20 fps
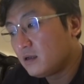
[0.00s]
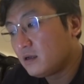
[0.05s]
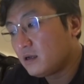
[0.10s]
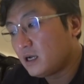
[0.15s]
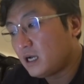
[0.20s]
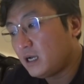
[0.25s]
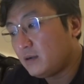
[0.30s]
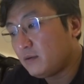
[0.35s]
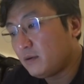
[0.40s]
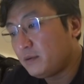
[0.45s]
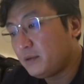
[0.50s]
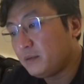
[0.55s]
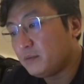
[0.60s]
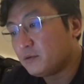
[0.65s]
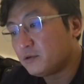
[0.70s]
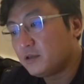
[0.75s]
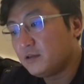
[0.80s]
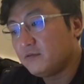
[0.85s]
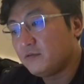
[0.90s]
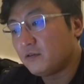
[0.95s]
hi Bobby, I'm
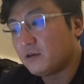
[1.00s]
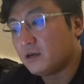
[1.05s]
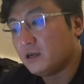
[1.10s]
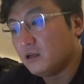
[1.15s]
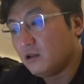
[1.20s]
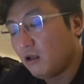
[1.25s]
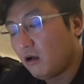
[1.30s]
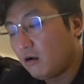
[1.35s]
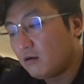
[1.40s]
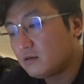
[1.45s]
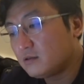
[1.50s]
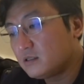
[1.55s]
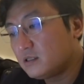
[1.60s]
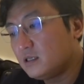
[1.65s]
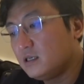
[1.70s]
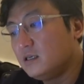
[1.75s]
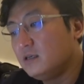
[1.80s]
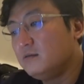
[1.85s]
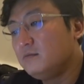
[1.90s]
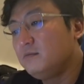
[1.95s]
looking for a
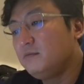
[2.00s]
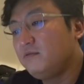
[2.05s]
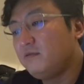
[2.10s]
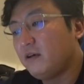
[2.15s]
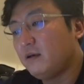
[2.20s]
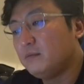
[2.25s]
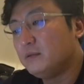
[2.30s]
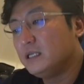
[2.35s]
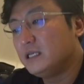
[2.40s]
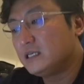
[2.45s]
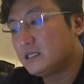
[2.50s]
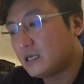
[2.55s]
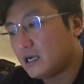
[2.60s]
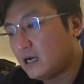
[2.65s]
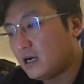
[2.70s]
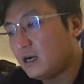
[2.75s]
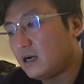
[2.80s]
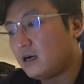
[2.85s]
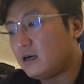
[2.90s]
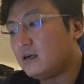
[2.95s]
long-term family
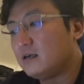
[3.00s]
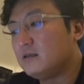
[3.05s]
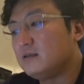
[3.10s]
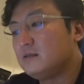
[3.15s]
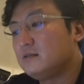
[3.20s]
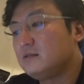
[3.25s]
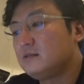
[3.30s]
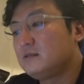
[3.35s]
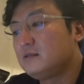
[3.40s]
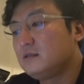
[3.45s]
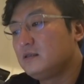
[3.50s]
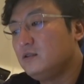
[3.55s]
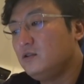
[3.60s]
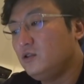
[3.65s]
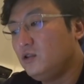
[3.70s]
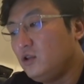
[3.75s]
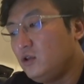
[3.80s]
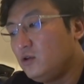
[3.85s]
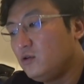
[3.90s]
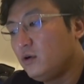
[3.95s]
car,
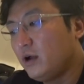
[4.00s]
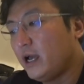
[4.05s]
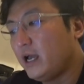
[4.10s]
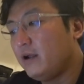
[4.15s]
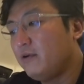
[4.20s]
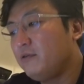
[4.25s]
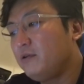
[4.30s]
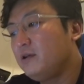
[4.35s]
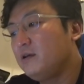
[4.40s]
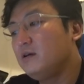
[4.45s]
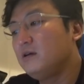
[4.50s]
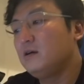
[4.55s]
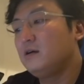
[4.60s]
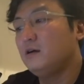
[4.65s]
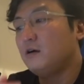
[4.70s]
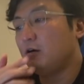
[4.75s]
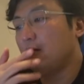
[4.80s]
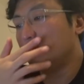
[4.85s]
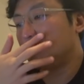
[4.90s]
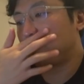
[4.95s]
new Harrier
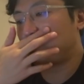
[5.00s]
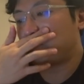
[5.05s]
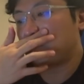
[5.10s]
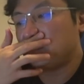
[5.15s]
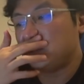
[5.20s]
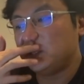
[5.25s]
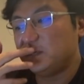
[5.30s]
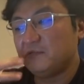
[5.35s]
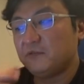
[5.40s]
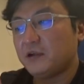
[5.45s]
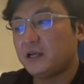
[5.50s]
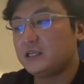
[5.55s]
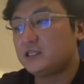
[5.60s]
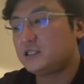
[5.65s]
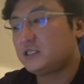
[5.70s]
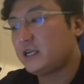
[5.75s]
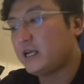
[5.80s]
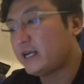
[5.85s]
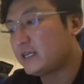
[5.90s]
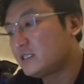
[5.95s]
or pre-reg
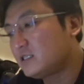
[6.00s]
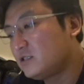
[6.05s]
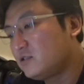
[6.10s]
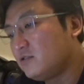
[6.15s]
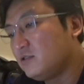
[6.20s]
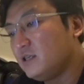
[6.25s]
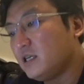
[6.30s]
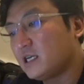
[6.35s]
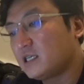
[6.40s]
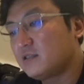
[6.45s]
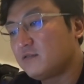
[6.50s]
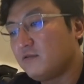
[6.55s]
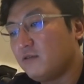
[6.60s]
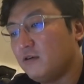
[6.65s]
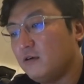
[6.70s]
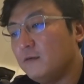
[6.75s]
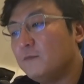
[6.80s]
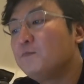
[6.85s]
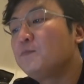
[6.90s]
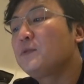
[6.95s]
X3,
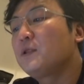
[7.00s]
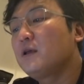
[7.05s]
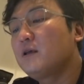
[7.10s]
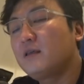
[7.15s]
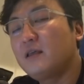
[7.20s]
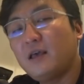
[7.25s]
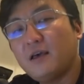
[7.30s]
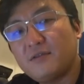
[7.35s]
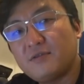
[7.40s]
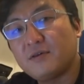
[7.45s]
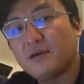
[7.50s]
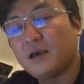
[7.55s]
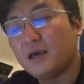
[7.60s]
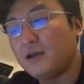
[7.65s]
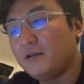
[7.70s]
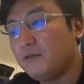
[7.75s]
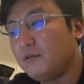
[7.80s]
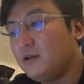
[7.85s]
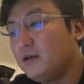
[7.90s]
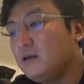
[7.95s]
X4. Get the
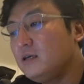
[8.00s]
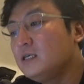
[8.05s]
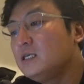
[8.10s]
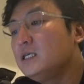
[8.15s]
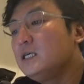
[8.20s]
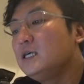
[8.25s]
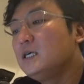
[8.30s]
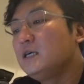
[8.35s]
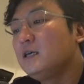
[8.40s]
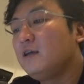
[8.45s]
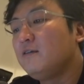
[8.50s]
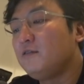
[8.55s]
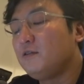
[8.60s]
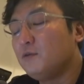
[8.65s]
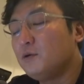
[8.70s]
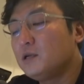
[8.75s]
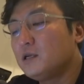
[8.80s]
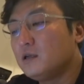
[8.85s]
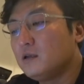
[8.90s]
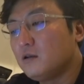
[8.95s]
Harrier. If you
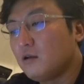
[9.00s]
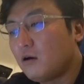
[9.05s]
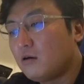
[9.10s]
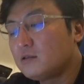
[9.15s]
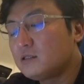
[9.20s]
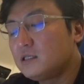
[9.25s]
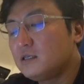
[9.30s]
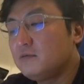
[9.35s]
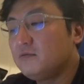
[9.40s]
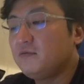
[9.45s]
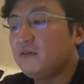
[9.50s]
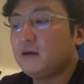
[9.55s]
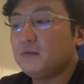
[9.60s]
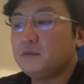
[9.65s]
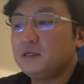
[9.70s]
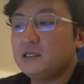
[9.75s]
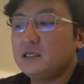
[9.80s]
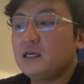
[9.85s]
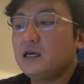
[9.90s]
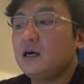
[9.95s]
want a long-term
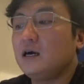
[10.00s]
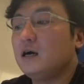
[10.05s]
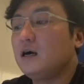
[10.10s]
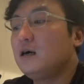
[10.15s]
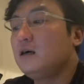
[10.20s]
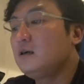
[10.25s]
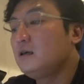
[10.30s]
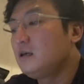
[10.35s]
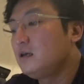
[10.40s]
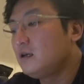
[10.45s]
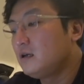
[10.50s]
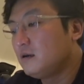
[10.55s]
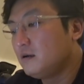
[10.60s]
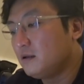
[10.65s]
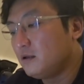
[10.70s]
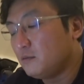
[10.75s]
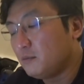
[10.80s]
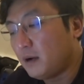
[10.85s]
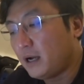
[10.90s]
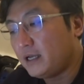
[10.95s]
family car,
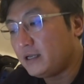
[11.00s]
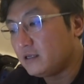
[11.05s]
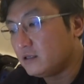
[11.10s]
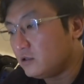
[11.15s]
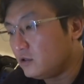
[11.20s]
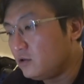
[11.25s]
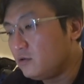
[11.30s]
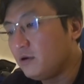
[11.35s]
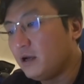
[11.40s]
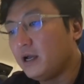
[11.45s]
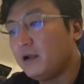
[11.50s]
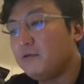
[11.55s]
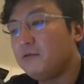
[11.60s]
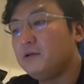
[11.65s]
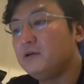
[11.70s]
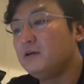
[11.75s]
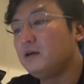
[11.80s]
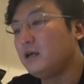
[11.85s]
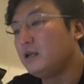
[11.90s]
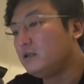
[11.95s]
you buy the new
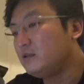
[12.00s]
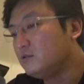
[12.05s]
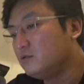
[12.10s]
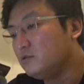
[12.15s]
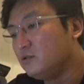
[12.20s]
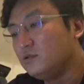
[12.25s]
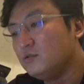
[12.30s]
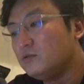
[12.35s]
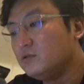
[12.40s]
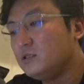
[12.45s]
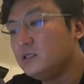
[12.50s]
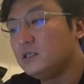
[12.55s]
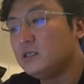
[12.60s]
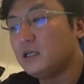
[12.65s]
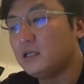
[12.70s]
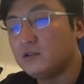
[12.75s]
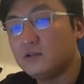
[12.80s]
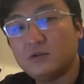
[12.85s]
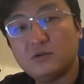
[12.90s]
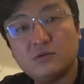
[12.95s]
Harrier and you use it
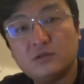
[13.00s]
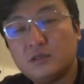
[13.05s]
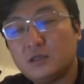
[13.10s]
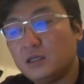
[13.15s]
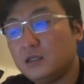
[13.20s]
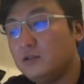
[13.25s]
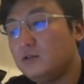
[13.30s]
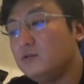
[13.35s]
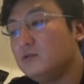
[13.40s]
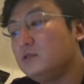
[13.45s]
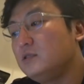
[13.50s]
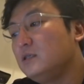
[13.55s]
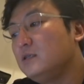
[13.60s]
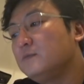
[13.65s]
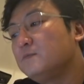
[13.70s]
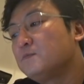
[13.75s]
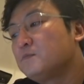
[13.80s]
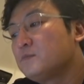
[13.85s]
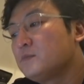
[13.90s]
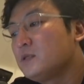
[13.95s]
and use it and use it.
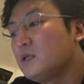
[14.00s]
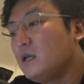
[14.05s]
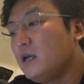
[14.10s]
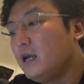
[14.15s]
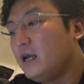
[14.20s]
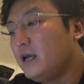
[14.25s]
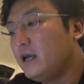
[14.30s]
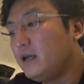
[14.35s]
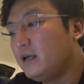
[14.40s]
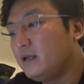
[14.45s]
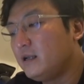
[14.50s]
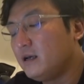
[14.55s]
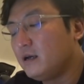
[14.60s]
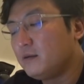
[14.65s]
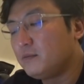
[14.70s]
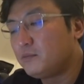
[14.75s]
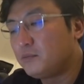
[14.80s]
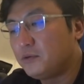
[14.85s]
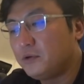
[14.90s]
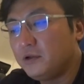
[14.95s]
And
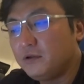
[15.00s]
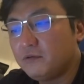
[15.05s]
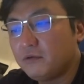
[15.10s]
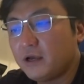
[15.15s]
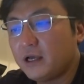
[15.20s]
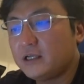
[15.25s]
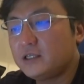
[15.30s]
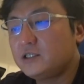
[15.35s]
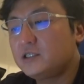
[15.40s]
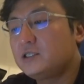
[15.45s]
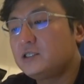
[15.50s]
pre-reg